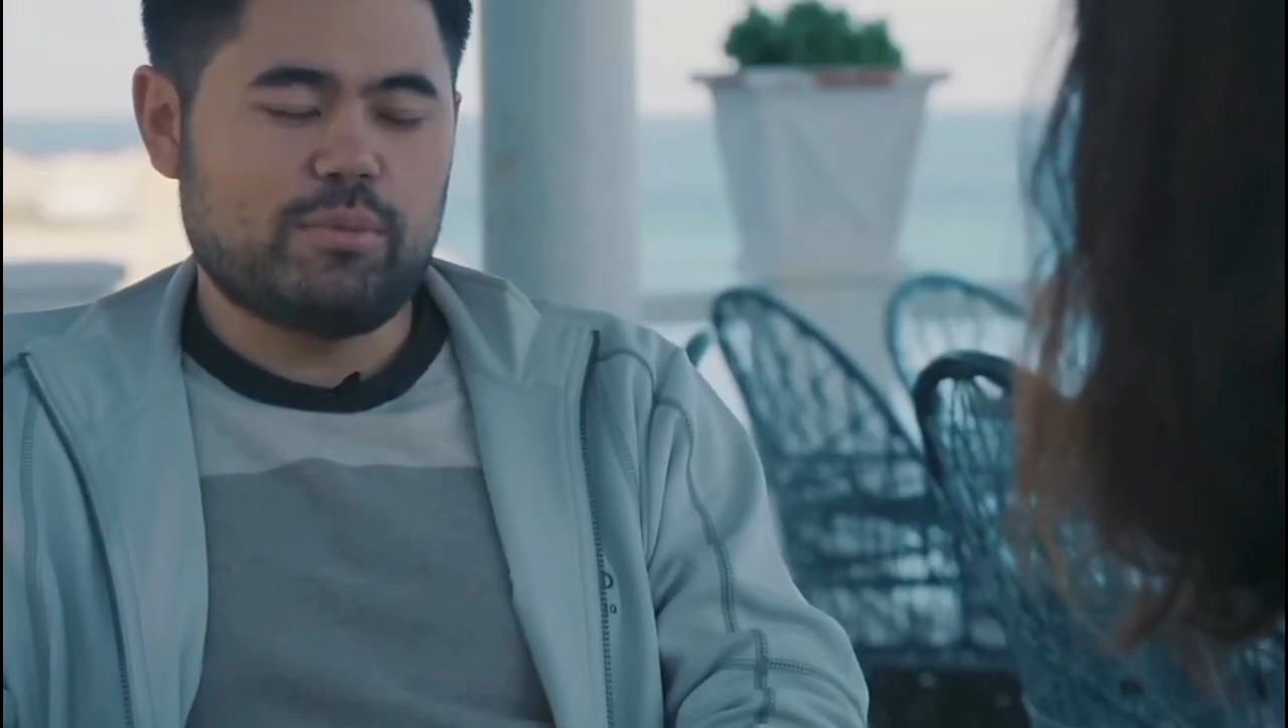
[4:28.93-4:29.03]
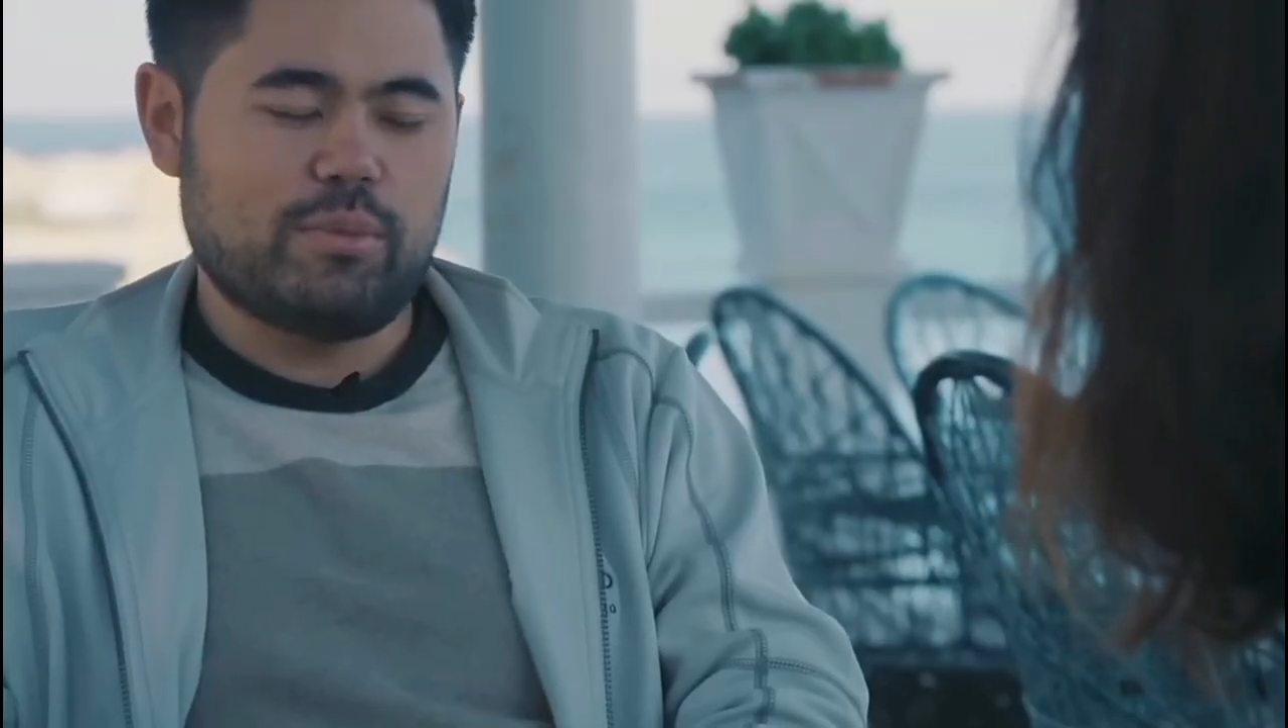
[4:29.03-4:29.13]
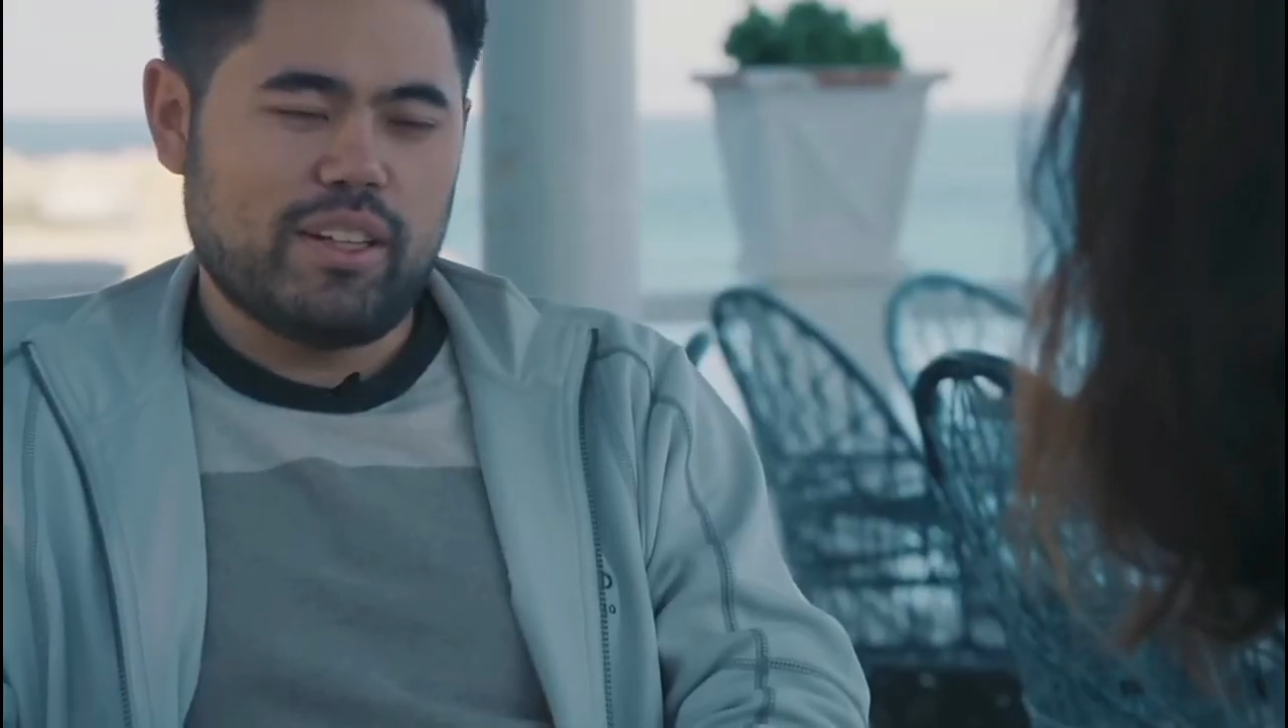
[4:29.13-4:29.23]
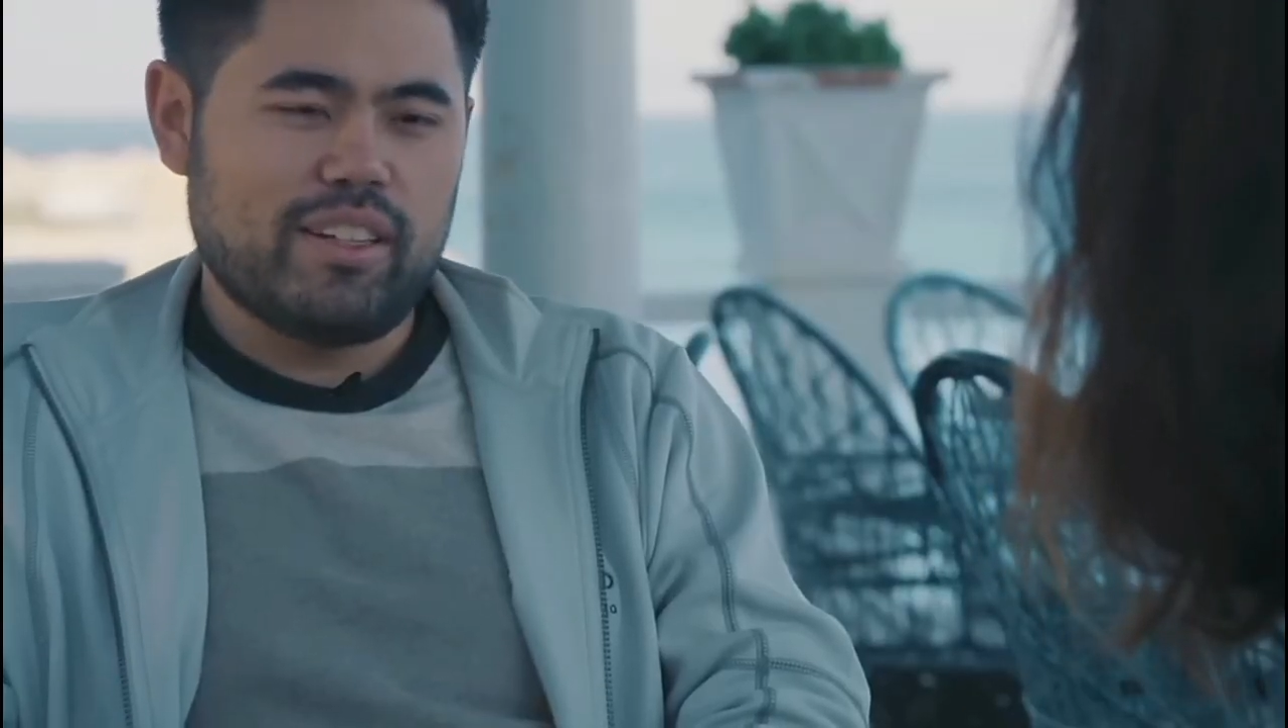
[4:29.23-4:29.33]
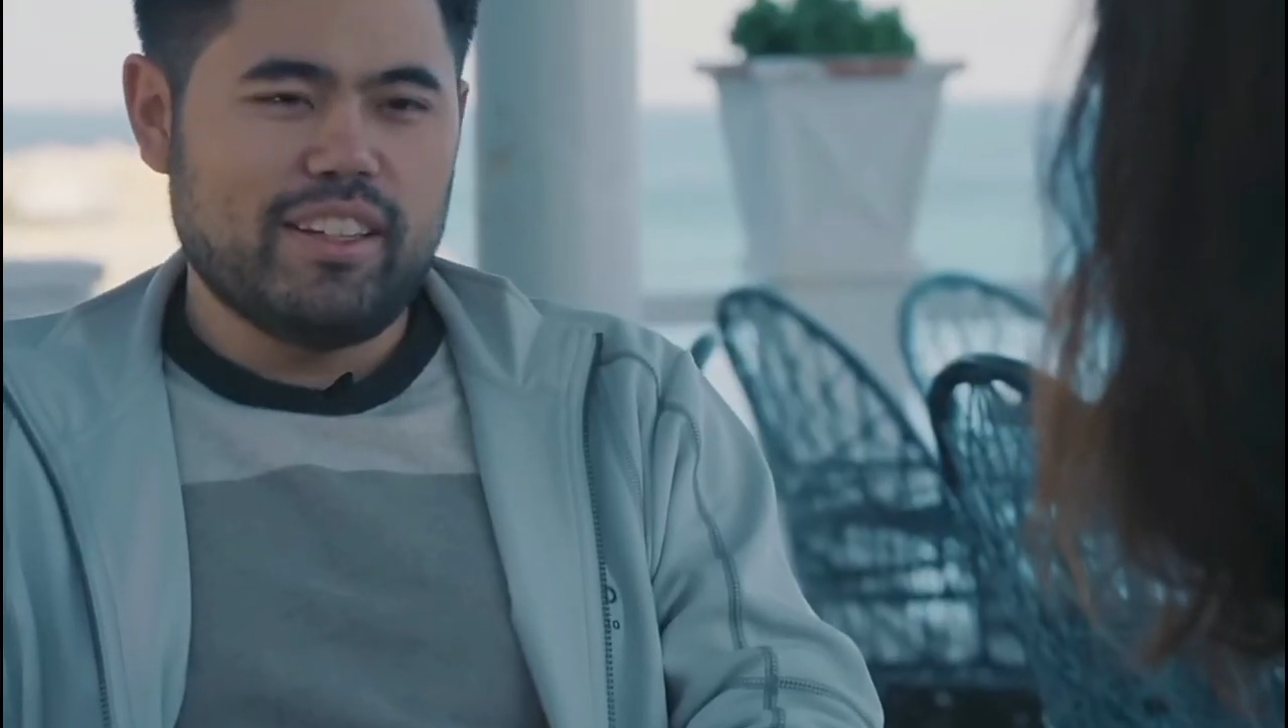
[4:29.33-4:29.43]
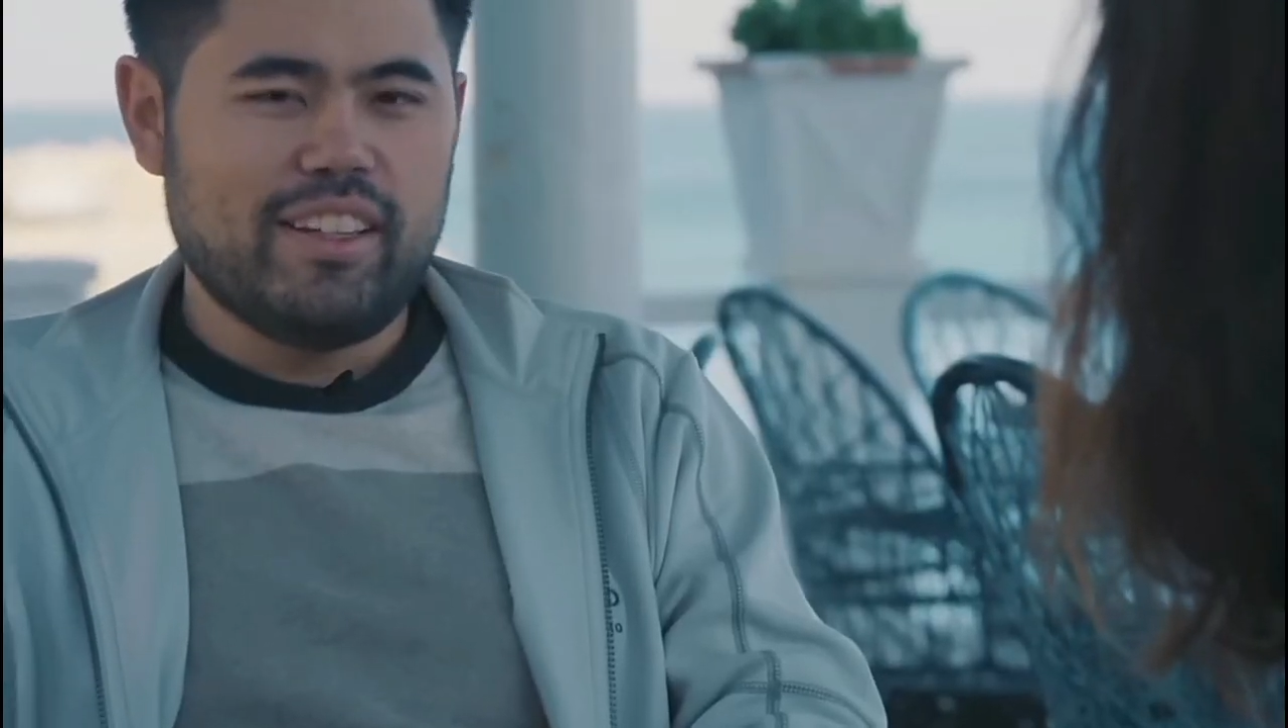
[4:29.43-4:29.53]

But